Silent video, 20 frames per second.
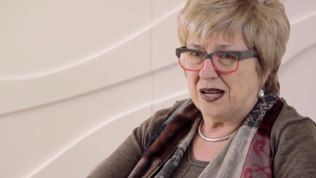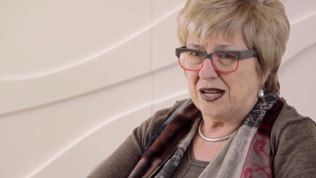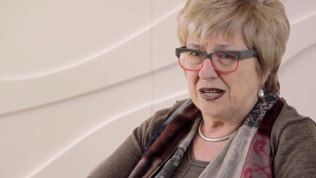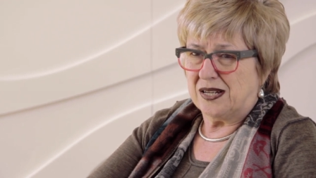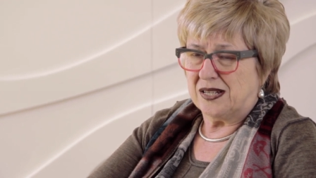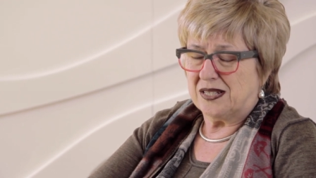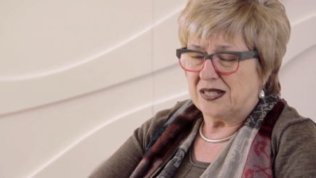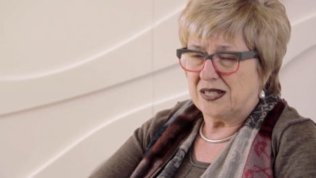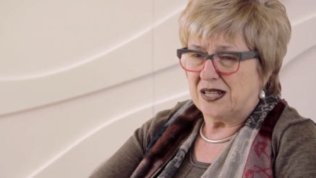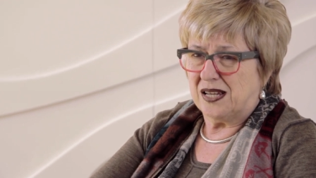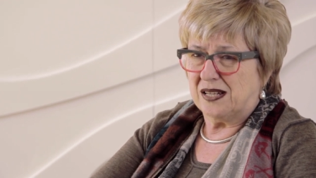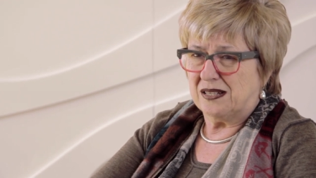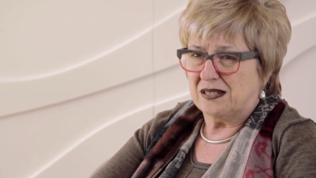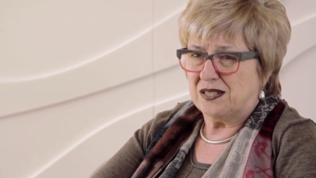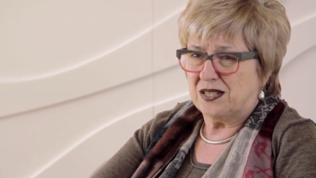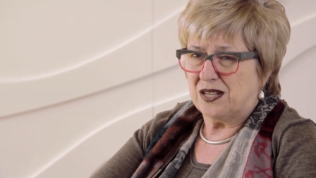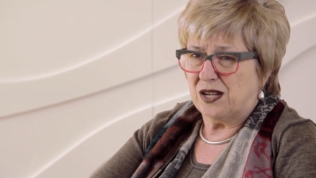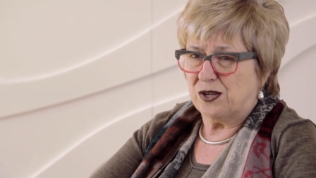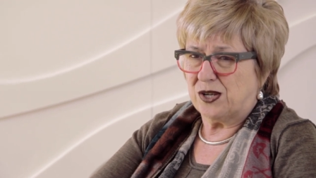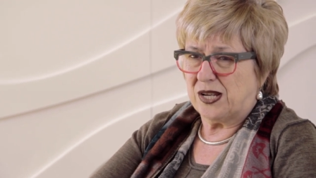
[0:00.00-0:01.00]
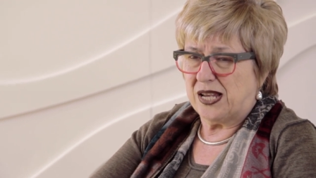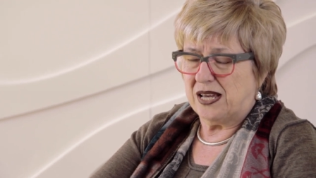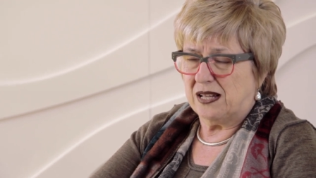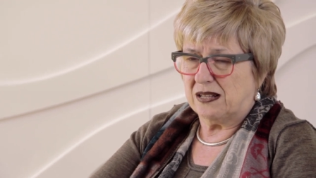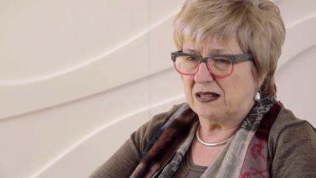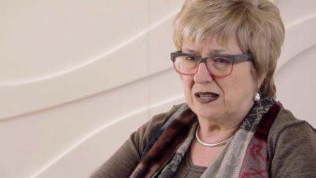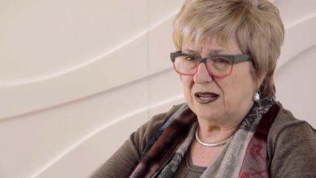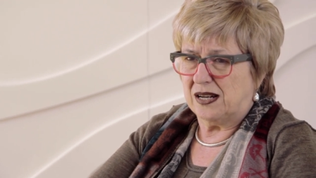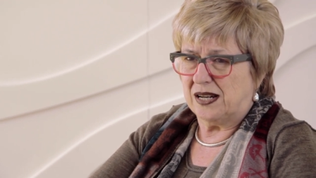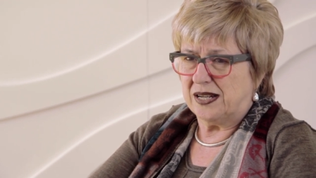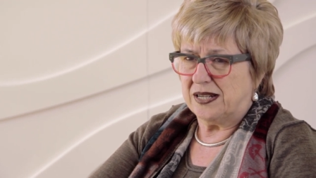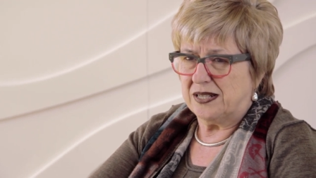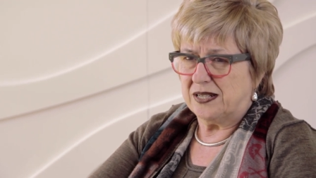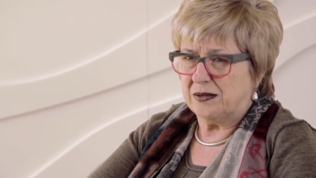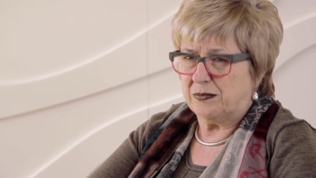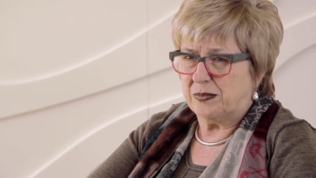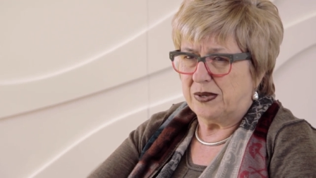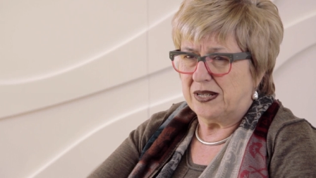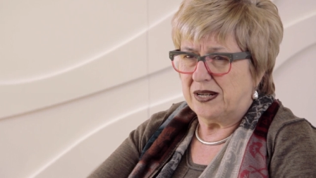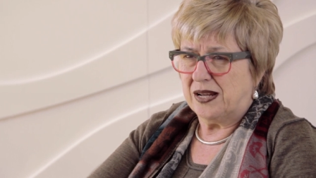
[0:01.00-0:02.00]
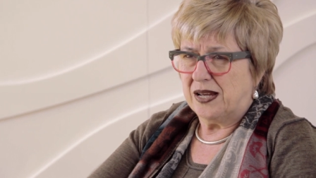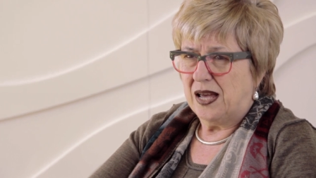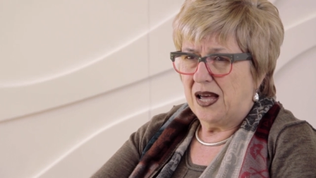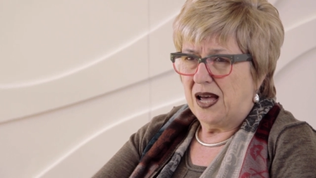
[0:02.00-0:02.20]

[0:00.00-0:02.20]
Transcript: and it sounds so calculated, but